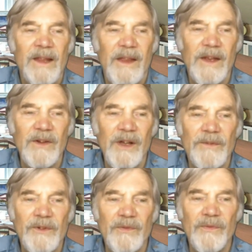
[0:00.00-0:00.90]
then you
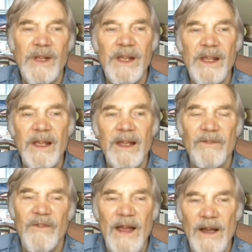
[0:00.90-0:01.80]
have to
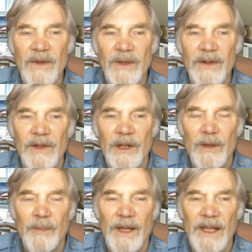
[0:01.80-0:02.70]
revalue it
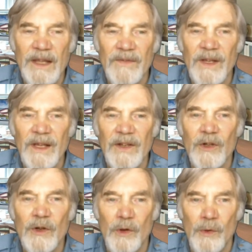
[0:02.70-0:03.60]
by giving it a
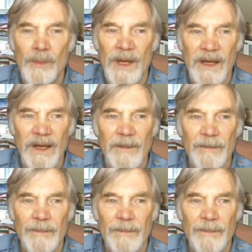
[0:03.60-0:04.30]
new meaning.